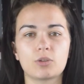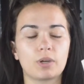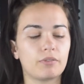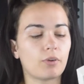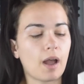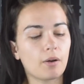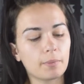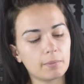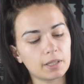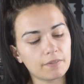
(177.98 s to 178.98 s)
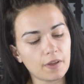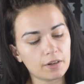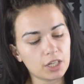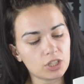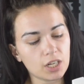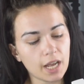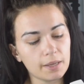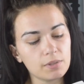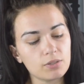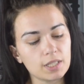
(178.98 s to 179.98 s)
24-hour Maybelline foundation.
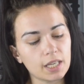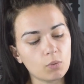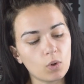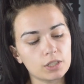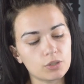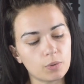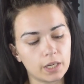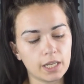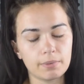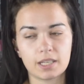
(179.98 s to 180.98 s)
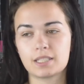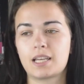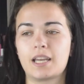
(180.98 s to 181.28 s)
I'm using 120 because I